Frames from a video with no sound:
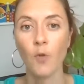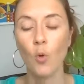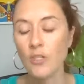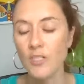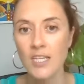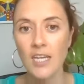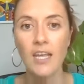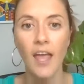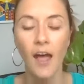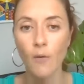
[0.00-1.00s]

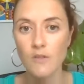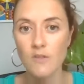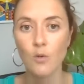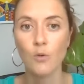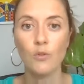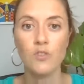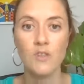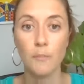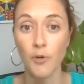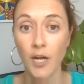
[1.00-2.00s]
quantity, how it's cooked,
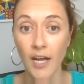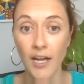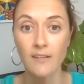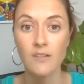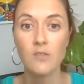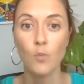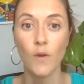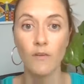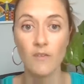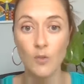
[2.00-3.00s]
the brand,
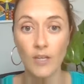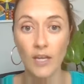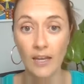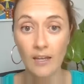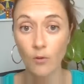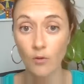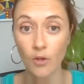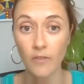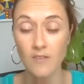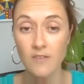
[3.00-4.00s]
whether it's organic or
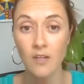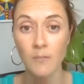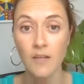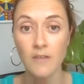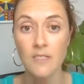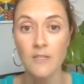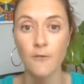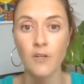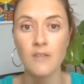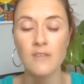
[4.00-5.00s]
not, that's going to make the
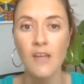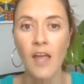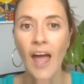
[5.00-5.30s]
difference.